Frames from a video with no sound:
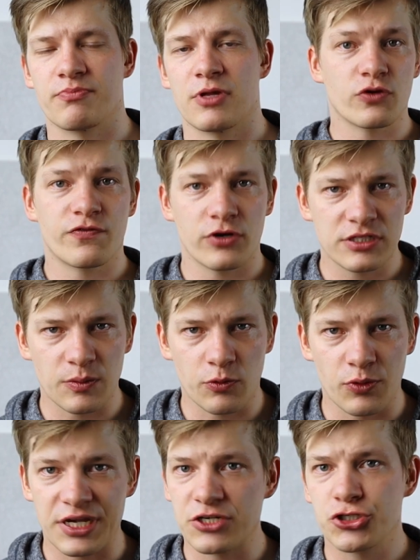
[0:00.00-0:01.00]
So for example,
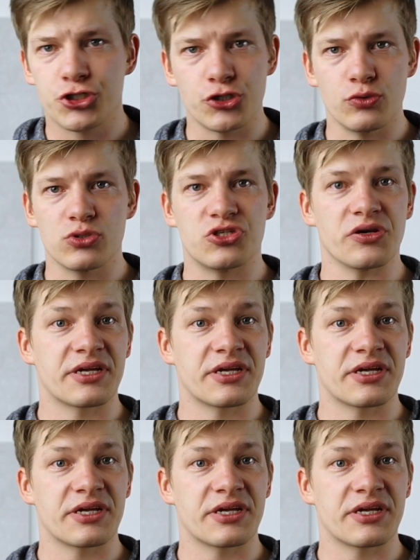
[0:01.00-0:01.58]
we can choose the